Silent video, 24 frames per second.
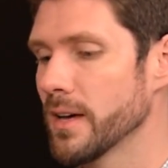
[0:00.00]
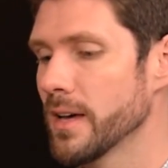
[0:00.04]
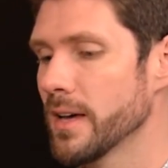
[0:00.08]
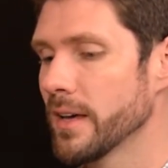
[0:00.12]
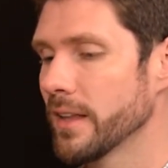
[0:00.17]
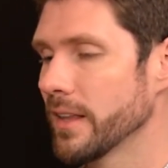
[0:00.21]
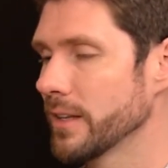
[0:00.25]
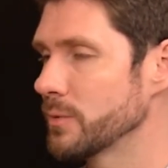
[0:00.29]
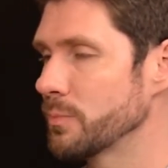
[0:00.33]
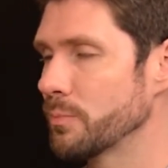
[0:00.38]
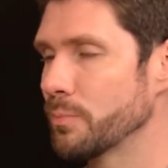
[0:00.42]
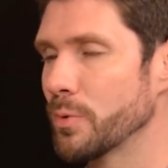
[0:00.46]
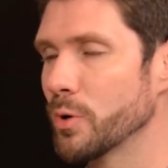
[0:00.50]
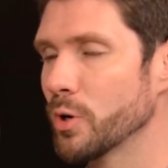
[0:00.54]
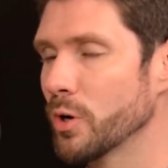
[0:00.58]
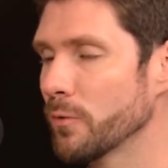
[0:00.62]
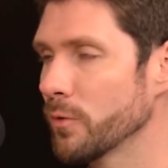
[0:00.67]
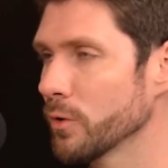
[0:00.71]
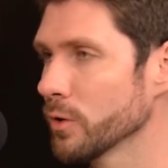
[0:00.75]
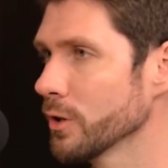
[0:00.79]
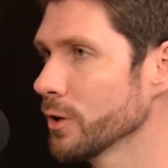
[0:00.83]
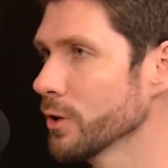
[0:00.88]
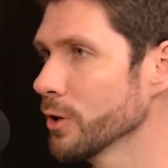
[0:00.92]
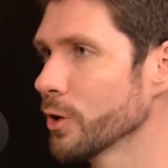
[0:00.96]
It's
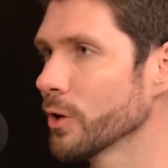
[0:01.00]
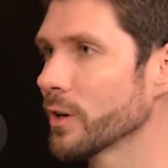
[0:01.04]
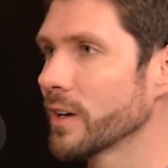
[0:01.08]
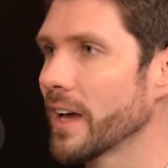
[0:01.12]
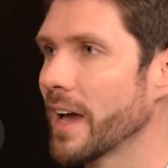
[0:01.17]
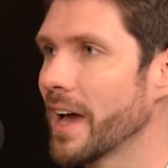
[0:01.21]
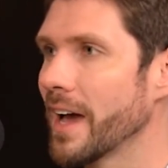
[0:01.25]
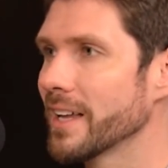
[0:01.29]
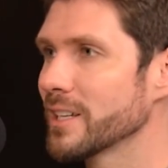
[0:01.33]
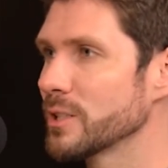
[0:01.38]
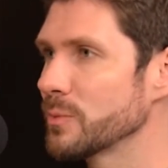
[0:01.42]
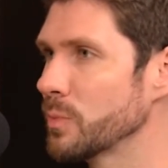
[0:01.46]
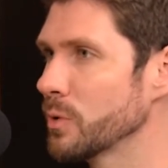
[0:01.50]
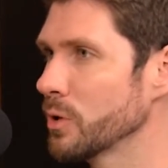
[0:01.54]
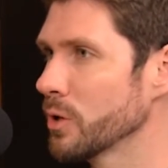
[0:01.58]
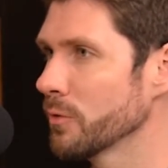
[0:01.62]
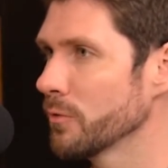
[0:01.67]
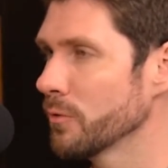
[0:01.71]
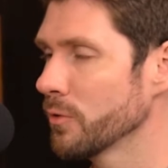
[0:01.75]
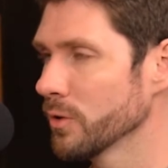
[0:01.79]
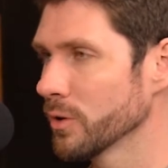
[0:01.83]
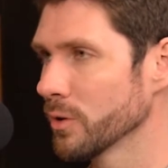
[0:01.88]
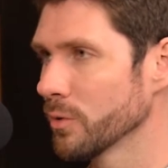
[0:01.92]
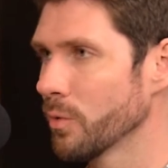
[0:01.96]
beautiful to look at, it's
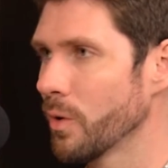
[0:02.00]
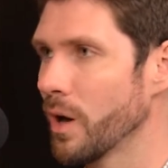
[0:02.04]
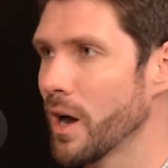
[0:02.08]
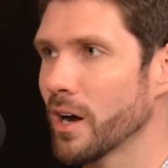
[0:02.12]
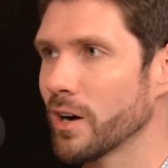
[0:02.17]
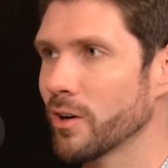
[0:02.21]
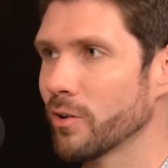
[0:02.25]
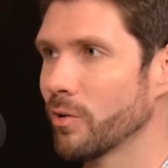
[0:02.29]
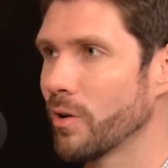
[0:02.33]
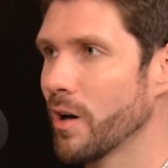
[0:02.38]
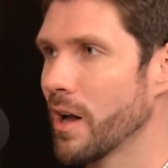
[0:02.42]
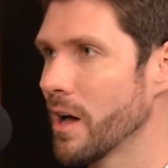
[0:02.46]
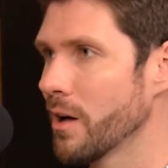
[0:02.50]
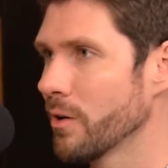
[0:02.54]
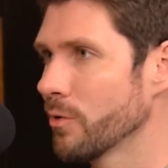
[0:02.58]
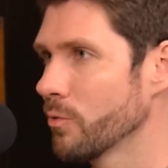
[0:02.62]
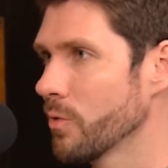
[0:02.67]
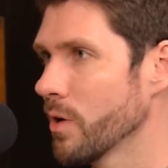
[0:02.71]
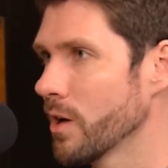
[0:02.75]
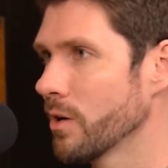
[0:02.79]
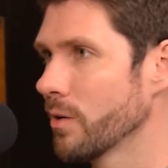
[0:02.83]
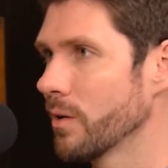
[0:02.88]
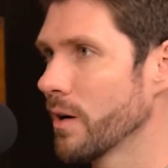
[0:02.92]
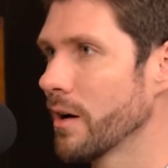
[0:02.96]
beautiful to walk around,
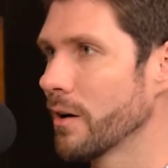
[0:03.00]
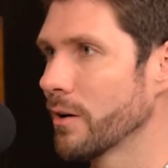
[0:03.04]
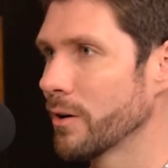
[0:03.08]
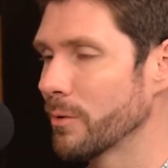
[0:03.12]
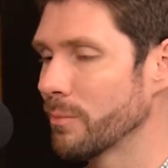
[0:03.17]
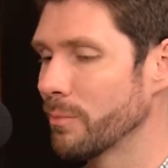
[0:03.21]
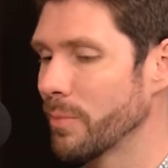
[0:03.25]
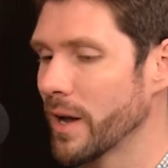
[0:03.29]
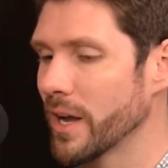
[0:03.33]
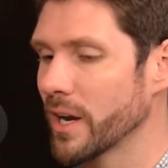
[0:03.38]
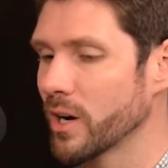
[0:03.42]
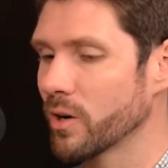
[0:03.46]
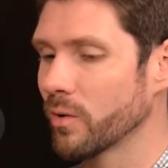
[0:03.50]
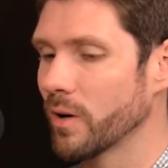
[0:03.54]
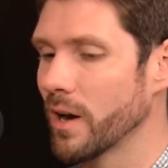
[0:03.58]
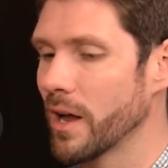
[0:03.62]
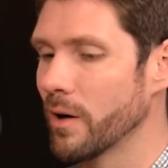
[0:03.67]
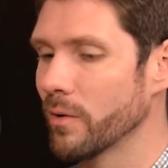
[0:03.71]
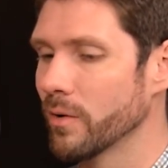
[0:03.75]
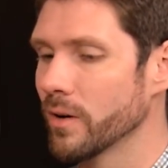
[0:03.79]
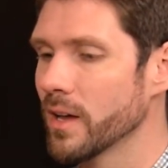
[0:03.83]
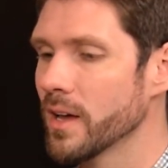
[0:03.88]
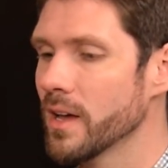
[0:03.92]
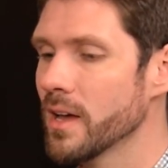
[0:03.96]
run around, or bike
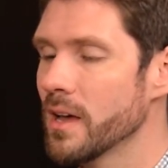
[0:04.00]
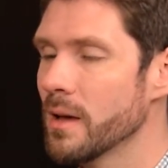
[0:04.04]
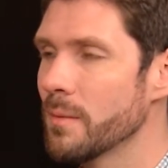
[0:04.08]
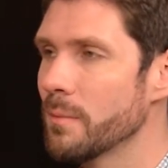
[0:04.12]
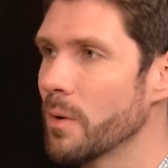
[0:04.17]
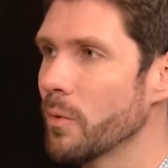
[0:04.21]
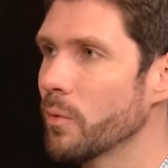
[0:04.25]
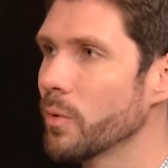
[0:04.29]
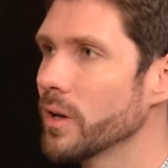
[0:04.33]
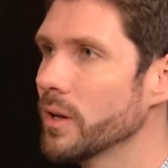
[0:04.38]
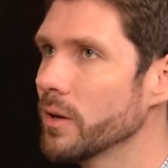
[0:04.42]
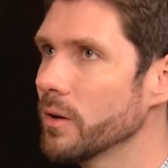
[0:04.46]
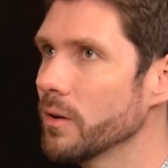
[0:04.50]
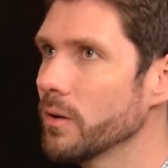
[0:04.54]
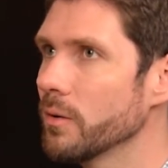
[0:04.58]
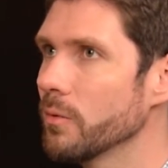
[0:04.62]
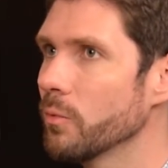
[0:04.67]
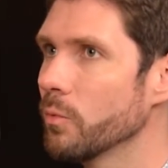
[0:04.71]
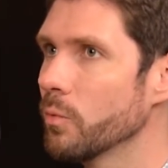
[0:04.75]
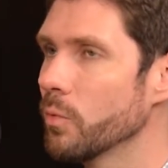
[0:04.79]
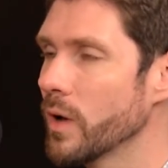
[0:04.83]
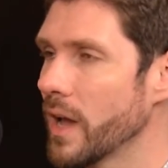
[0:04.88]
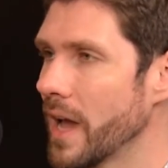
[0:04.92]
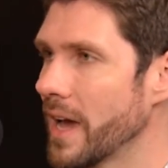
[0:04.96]
around. But
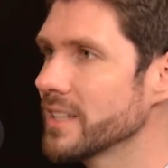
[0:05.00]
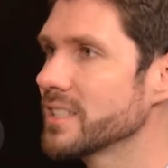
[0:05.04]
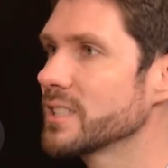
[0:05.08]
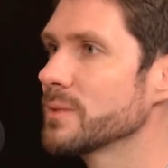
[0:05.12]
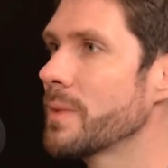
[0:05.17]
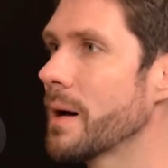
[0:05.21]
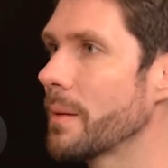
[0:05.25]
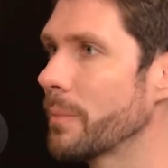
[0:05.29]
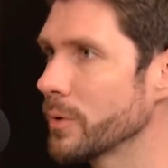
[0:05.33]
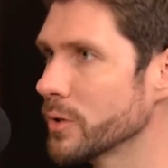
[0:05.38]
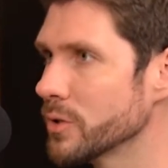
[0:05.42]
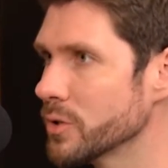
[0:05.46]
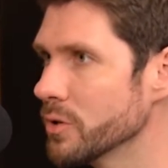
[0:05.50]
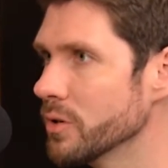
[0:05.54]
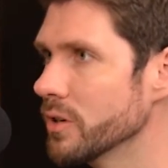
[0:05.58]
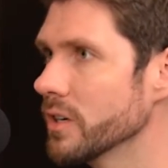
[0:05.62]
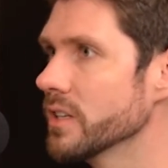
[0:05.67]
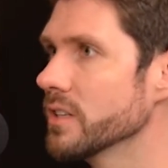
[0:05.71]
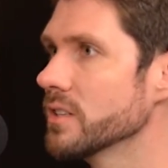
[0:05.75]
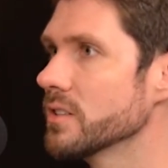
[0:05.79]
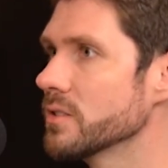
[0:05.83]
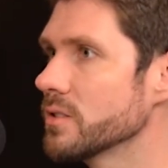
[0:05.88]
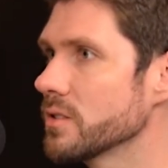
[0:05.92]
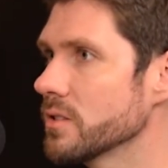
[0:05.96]
we had some
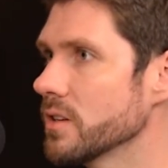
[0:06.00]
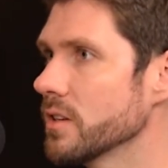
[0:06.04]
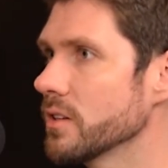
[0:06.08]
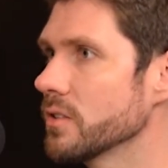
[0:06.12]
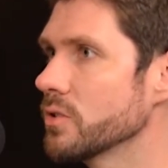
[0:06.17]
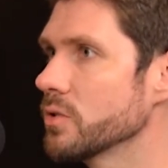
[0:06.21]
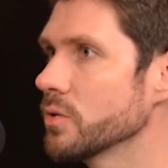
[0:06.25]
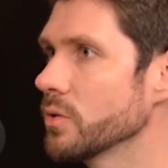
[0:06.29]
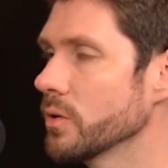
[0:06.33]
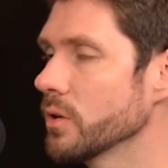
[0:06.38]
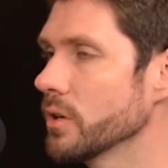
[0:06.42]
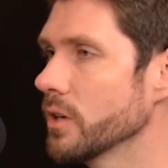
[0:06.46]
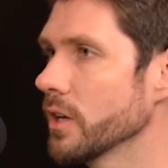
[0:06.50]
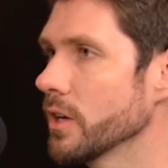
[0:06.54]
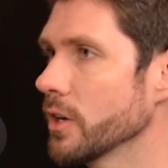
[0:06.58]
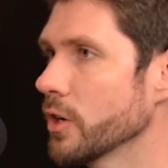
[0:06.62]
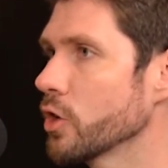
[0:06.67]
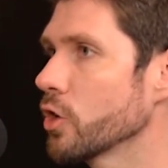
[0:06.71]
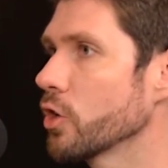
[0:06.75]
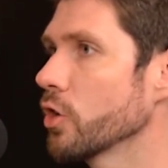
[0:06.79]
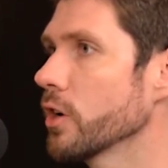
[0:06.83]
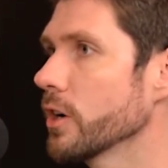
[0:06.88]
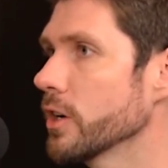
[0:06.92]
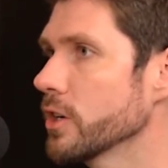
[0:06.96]
opportunities to
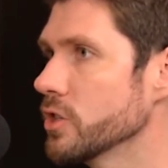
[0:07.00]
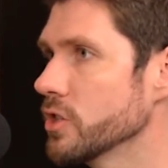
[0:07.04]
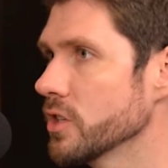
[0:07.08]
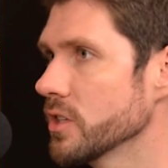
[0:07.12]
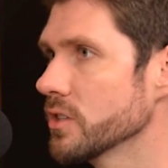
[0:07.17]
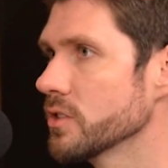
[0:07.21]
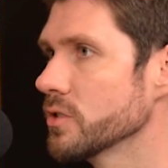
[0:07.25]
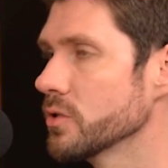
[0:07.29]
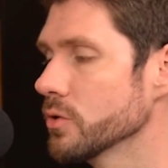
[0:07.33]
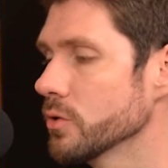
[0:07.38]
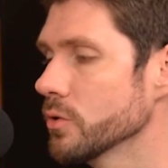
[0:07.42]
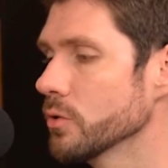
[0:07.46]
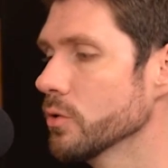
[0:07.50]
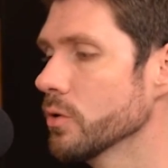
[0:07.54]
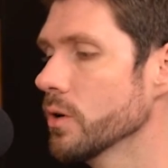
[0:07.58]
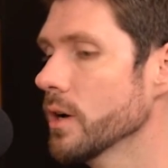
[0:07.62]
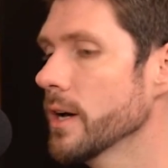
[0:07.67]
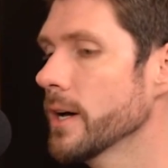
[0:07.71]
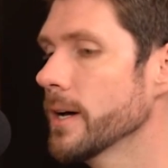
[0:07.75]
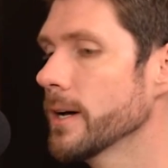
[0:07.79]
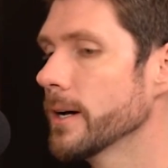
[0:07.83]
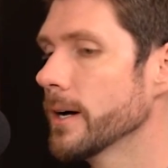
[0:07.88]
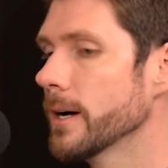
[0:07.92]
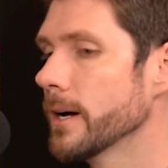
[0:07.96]
encourage and to
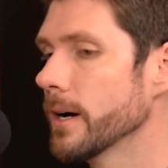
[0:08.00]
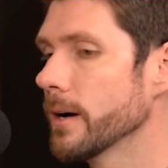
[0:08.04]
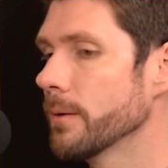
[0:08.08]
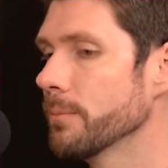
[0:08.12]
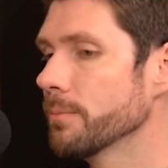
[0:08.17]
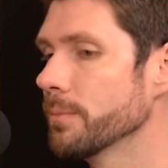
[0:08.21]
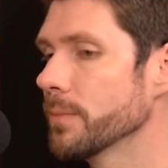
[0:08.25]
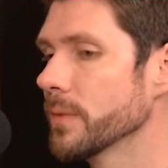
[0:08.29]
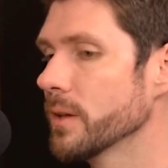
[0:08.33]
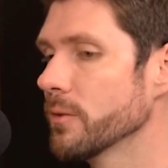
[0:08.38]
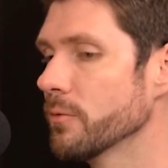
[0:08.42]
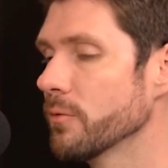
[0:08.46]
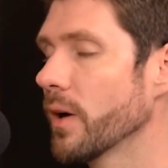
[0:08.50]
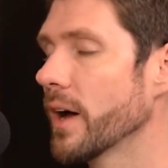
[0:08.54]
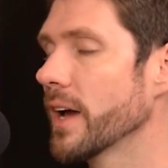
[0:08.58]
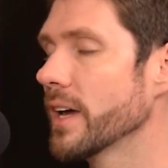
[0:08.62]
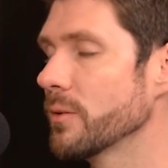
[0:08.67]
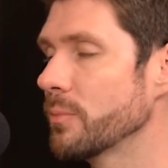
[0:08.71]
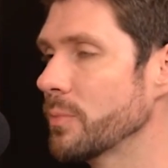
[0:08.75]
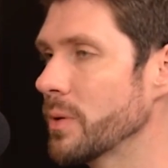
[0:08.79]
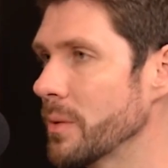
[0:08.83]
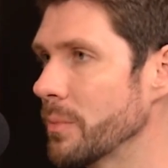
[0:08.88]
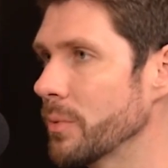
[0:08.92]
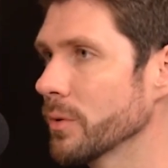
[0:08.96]

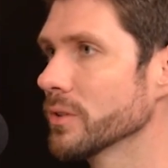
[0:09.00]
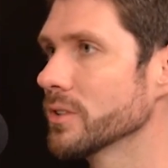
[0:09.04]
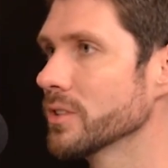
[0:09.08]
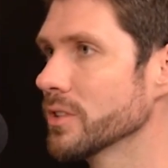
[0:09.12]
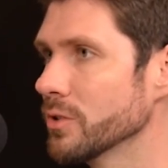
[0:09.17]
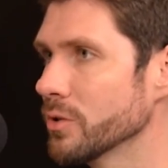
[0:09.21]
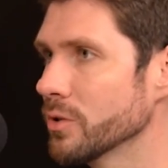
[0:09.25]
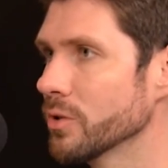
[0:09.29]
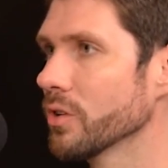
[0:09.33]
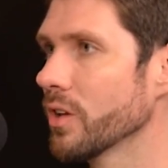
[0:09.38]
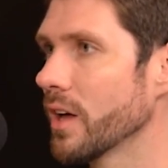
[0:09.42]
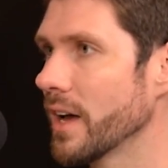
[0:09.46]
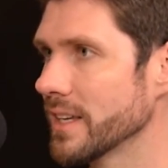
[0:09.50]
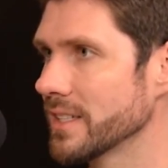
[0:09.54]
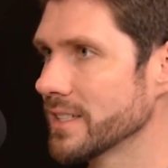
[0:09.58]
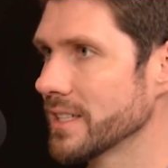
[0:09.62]
invite people to utilize